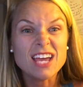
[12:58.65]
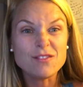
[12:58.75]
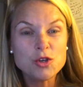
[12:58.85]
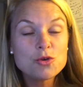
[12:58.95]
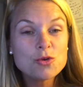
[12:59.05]
If
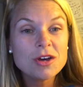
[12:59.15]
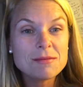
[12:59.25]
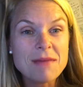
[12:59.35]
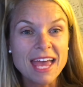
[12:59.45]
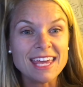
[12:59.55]
you
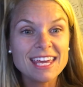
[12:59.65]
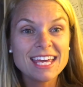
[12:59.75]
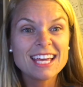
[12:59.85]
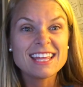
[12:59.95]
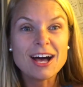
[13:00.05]
could make
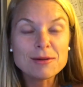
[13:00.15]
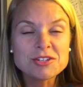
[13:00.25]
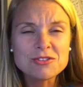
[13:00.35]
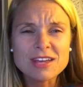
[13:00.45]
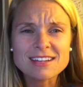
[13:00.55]
up
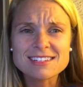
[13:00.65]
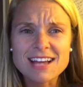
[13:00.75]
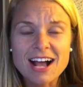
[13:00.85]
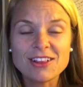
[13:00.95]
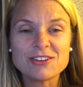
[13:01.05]
to
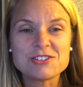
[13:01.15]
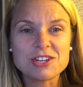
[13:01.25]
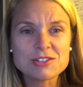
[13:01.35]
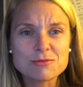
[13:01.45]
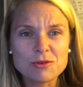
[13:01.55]
$2,000
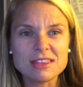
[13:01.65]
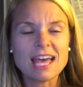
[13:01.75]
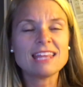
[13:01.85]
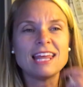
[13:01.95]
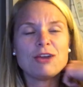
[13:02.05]
just from doing
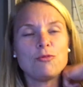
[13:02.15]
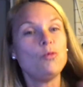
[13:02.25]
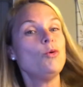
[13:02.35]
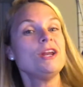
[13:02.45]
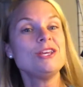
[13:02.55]
that, like,
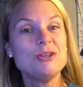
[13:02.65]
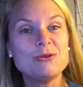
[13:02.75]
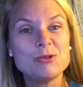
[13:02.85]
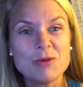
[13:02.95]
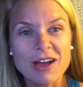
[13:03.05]
wouldn't
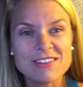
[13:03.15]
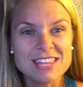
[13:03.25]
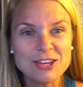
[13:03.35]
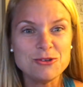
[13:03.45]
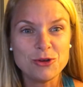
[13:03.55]
you do
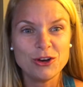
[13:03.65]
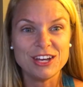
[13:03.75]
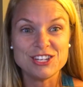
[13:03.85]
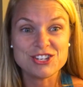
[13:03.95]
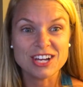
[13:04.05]
everything you
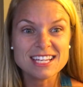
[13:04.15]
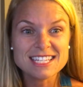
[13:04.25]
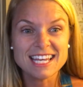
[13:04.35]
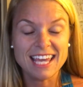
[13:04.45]
could just to